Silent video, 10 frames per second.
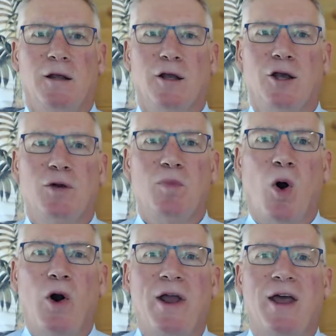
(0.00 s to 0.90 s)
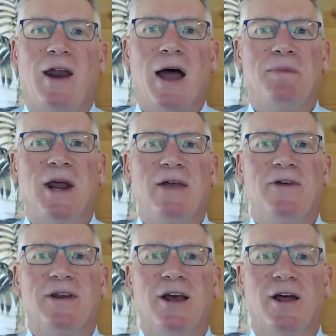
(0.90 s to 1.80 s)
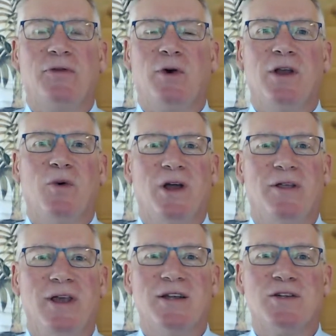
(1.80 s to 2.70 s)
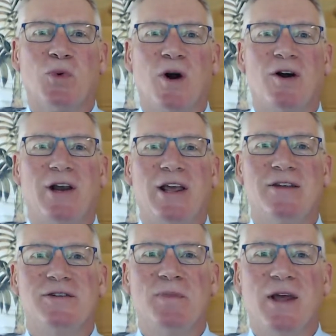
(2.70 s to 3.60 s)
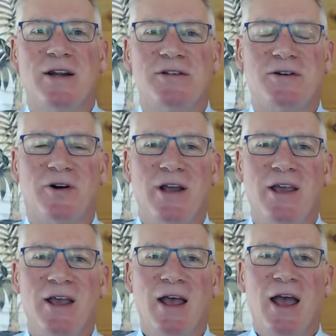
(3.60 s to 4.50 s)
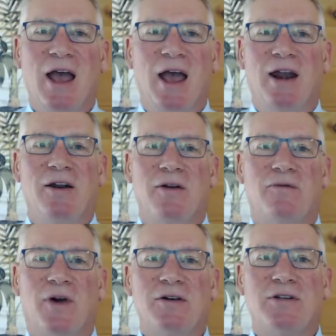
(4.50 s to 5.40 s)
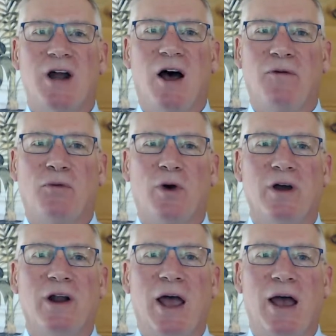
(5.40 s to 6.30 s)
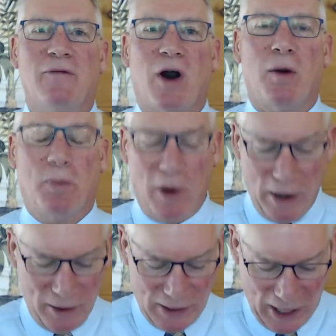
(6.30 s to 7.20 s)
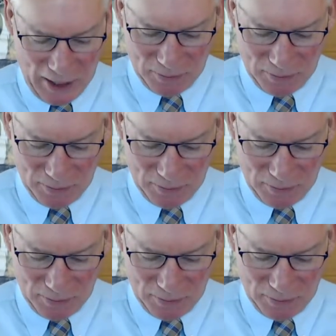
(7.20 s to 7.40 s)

Good morning. I'm David Guthrie with His Word Lives Ministry. And first off, we're going to have our prayer time